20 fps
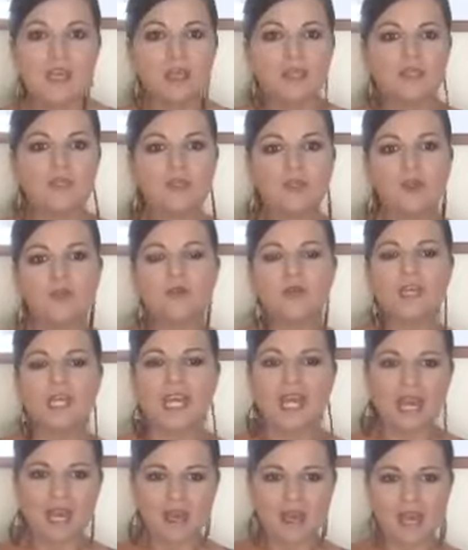You know,
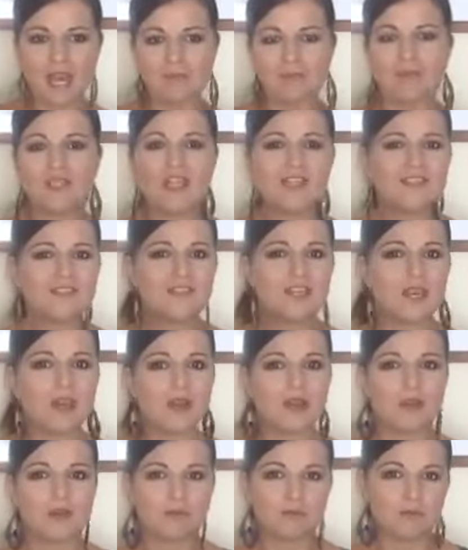I'm not
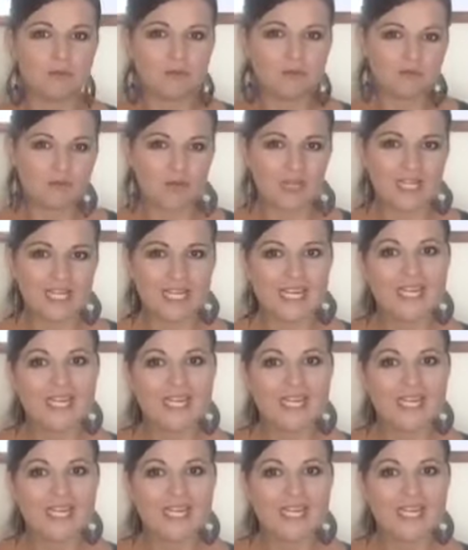really